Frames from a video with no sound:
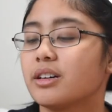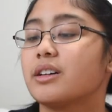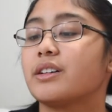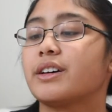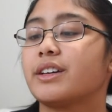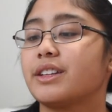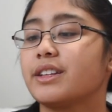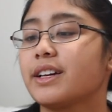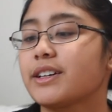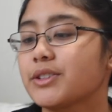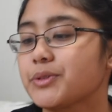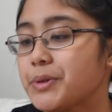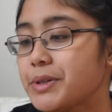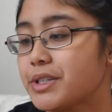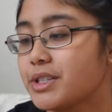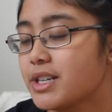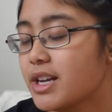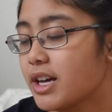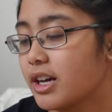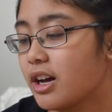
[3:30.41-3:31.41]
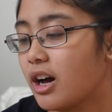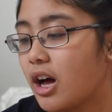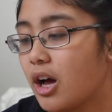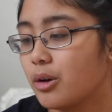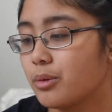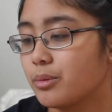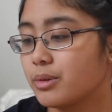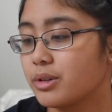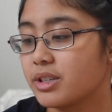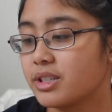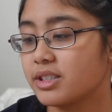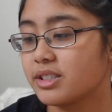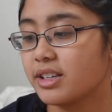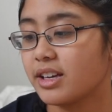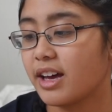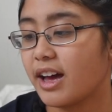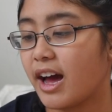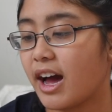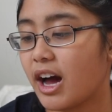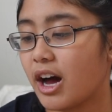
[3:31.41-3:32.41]
Okay, the next question I got was,
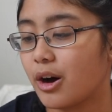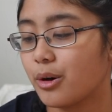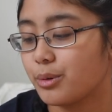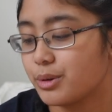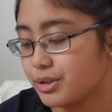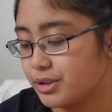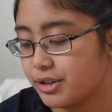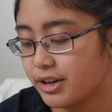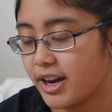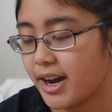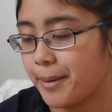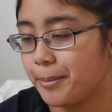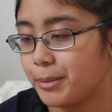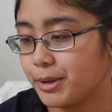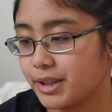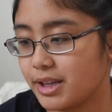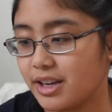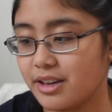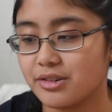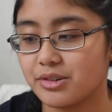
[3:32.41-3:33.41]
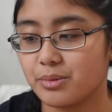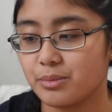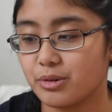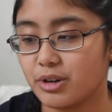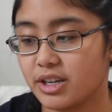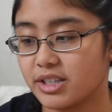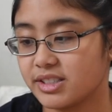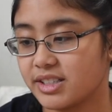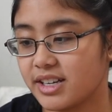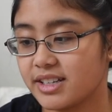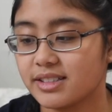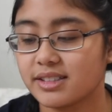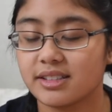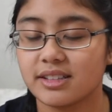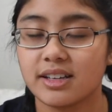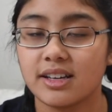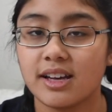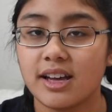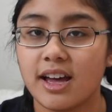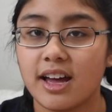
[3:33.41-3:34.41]
how was your application process?
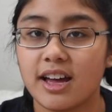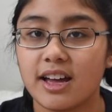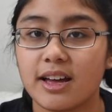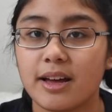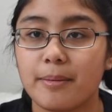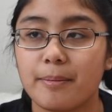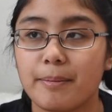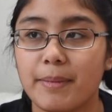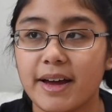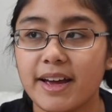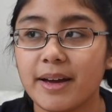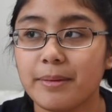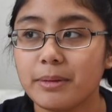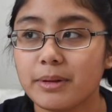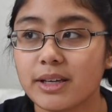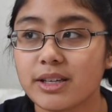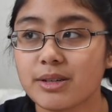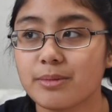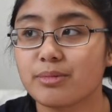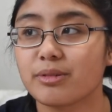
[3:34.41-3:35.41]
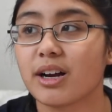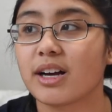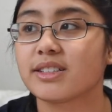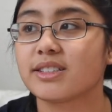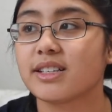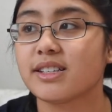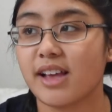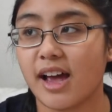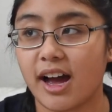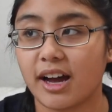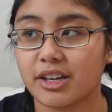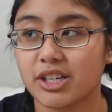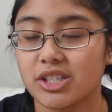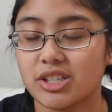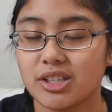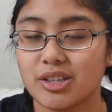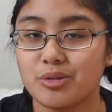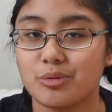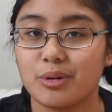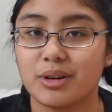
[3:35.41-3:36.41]
My application process
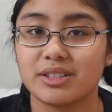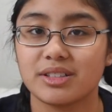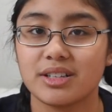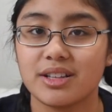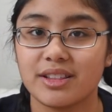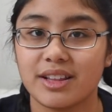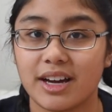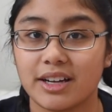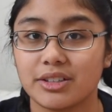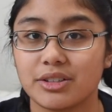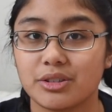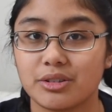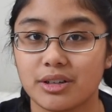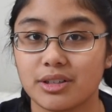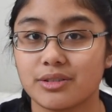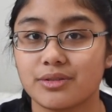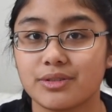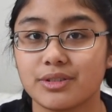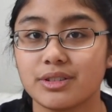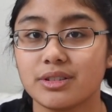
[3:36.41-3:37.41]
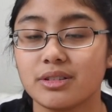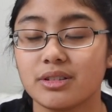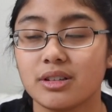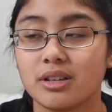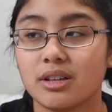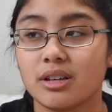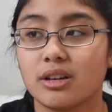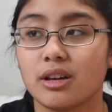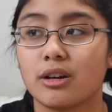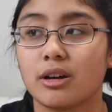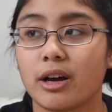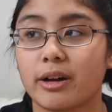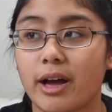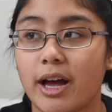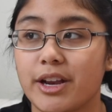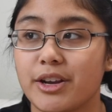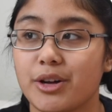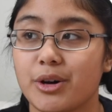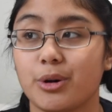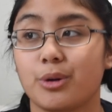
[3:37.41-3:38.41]
actually wasn't that stressful.
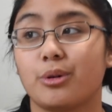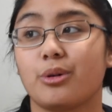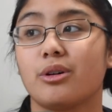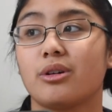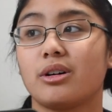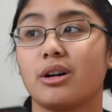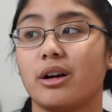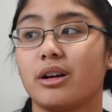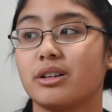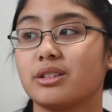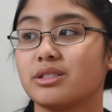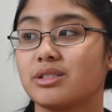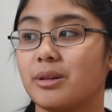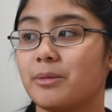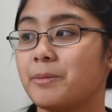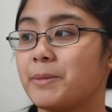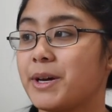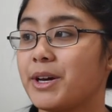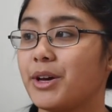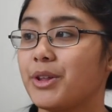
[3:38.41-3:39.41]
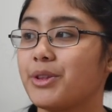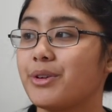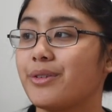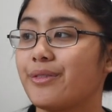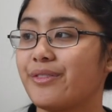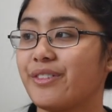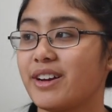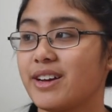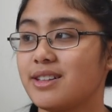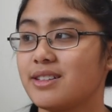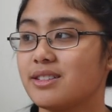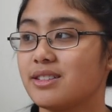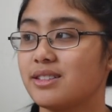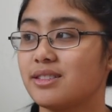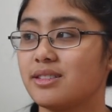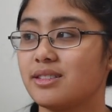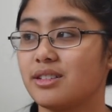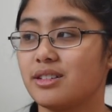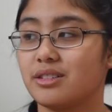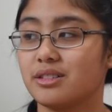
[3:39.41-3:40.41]
I know some of my other
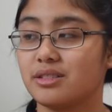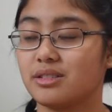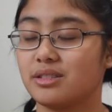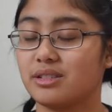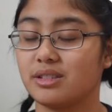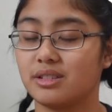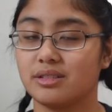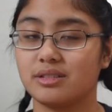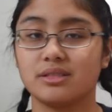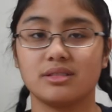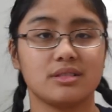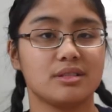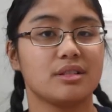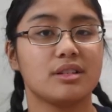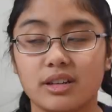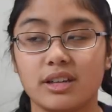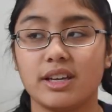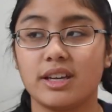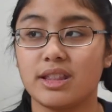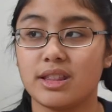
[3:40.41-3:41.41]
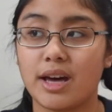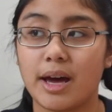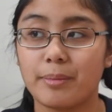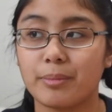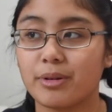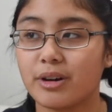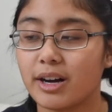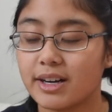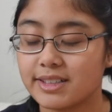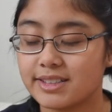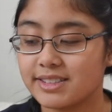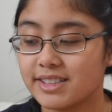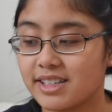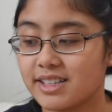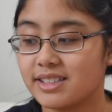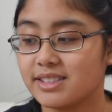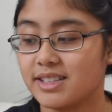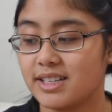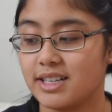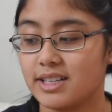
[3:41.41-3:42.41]
friends, they're still in that
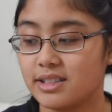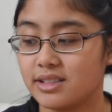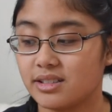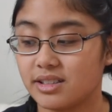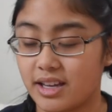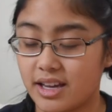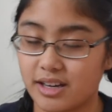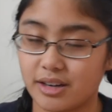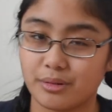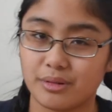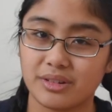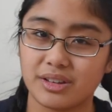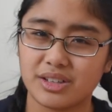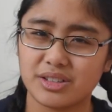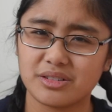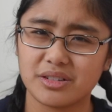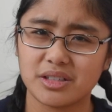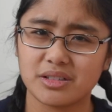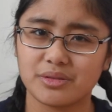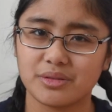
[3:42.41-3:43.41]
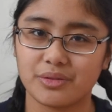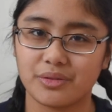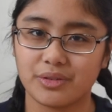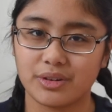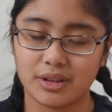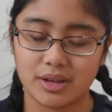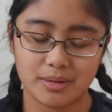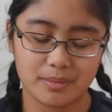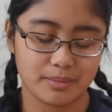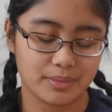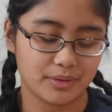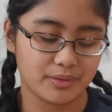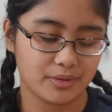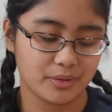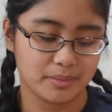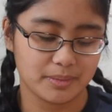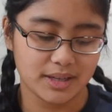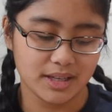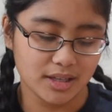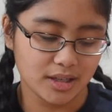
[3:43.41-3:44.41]
process and it's getting really stressful for them, but for
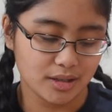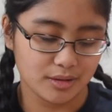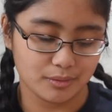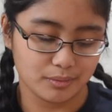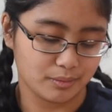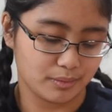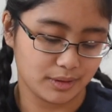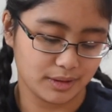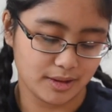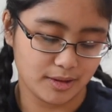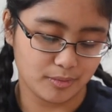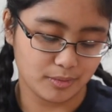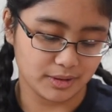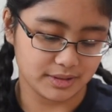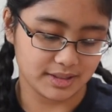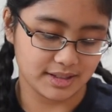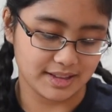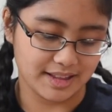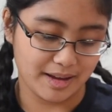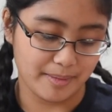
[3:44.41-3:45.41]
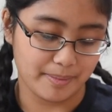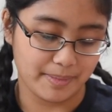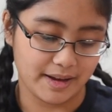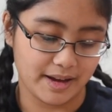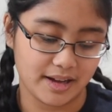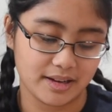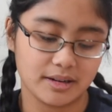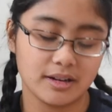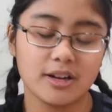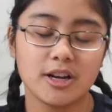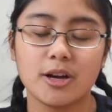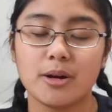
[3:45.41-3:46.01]
me it really wasn't that bad,